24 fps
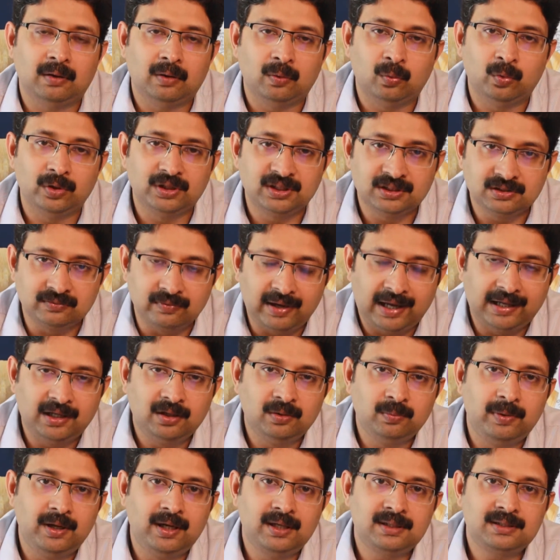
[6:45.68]
which is
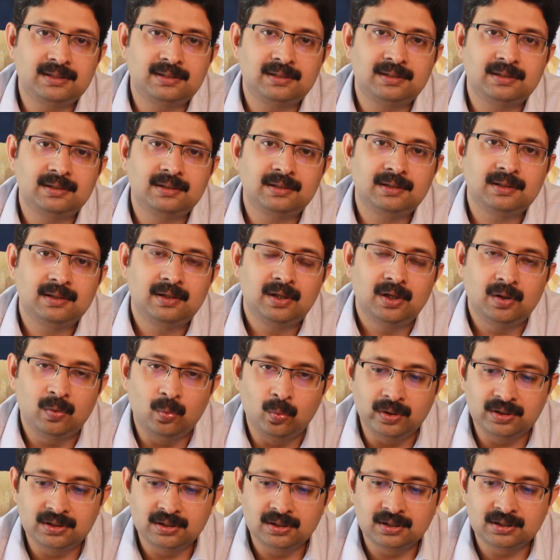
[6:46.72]
value-based,
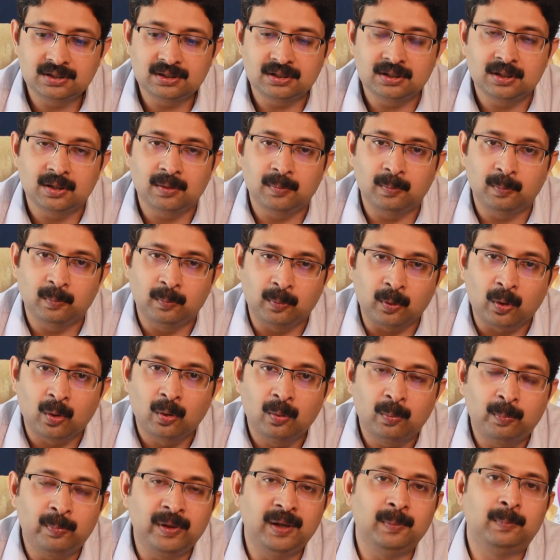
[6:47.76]
which is
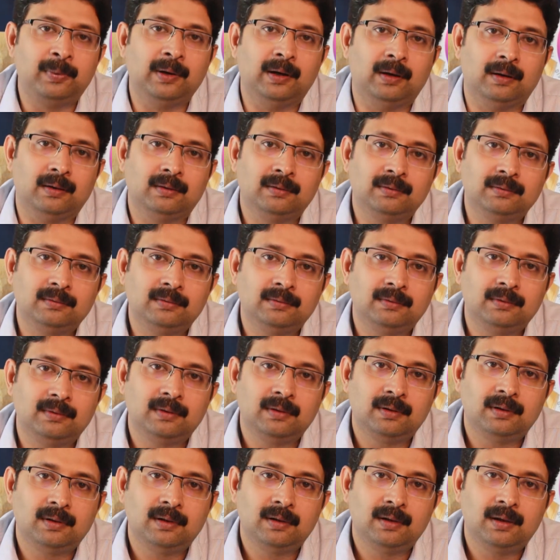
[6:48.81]
pro-people,
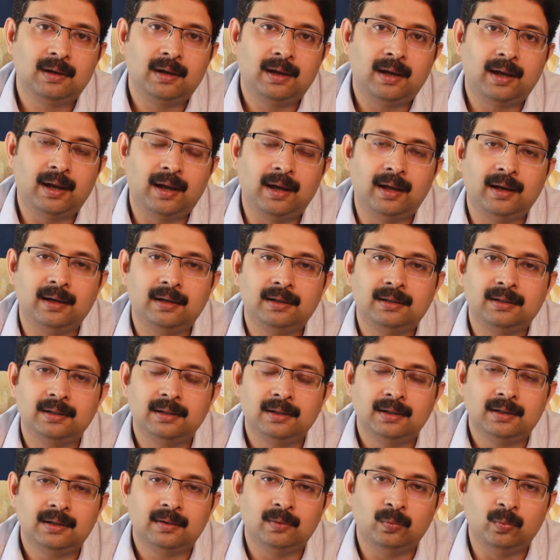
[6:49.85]
and
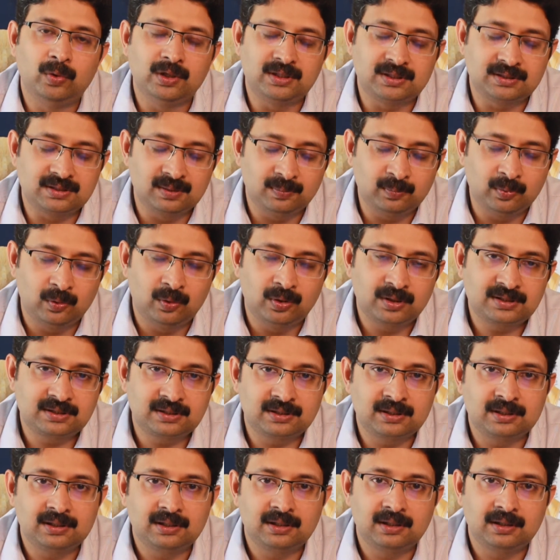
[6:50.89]
which
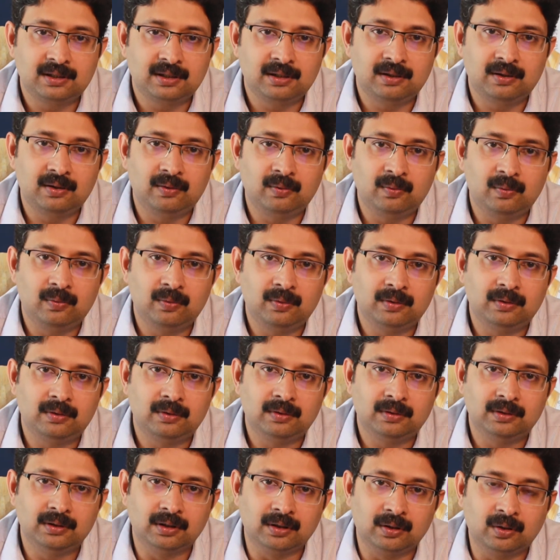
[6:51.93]
supports
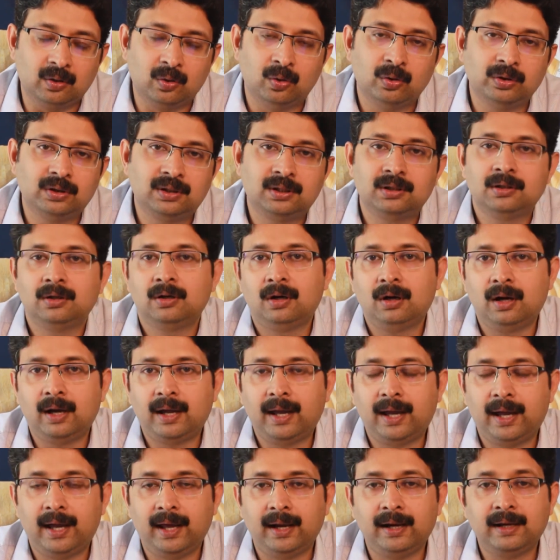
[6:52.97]
the growth
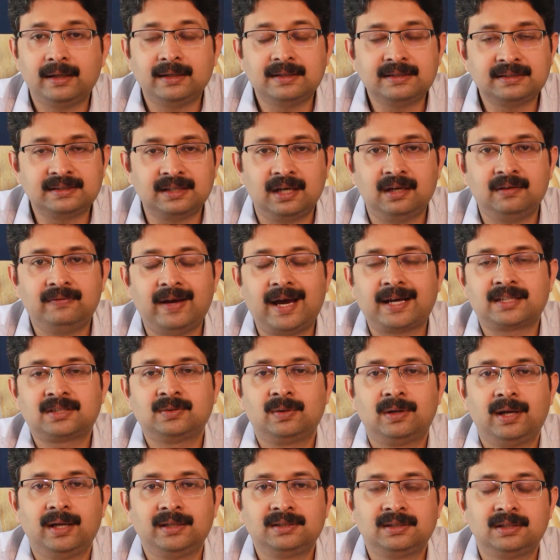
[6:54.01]
and
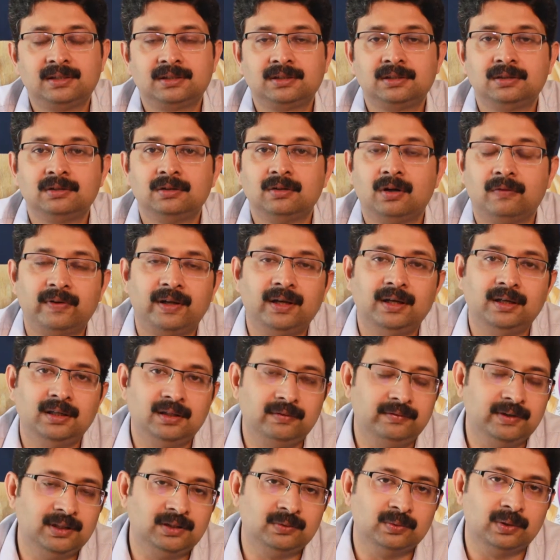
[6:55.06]
self-actualization of an
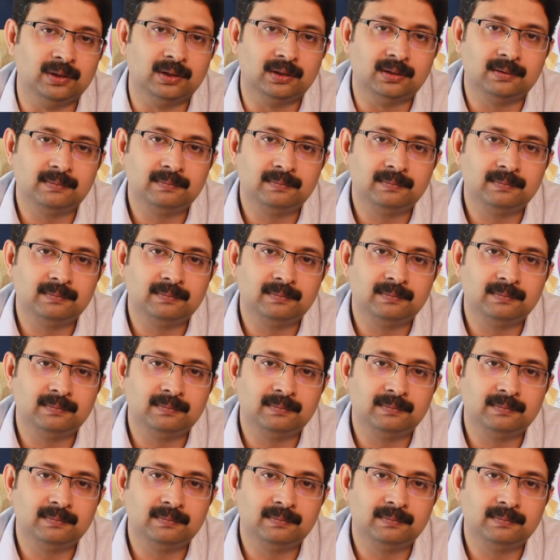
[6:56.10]
individual,